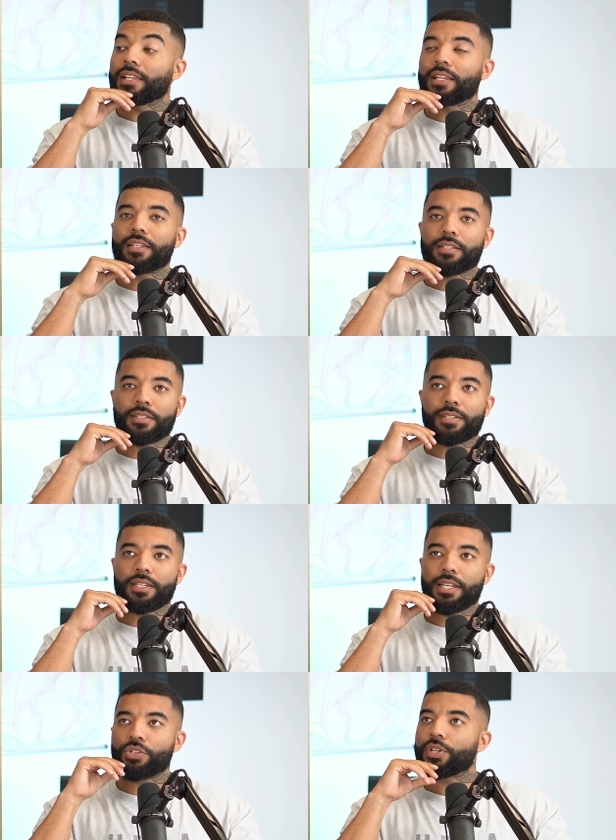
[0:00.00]
yeah. and it's
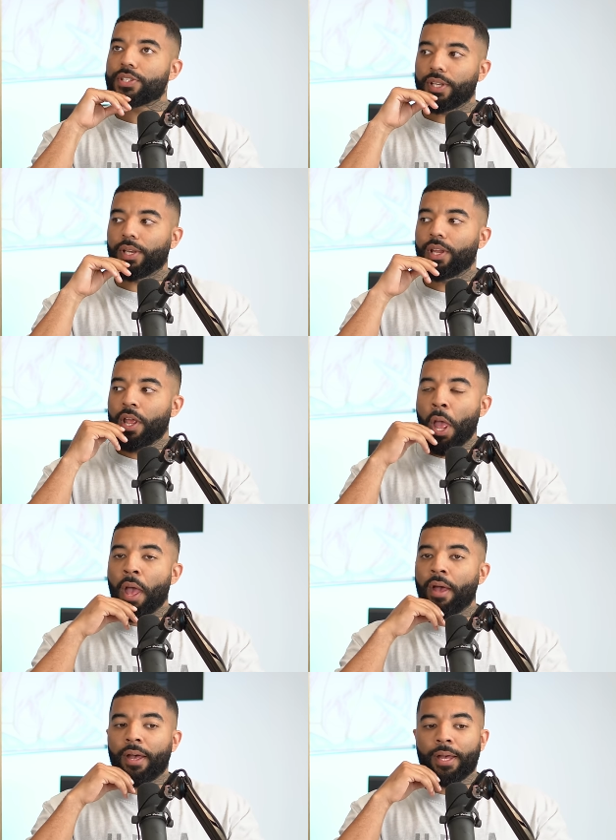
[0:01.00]
interesting.
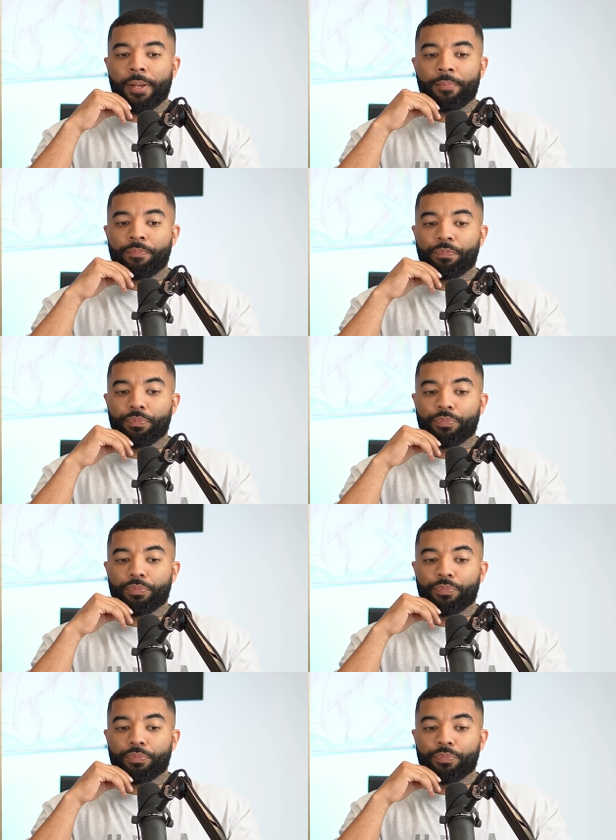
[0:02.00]
Um,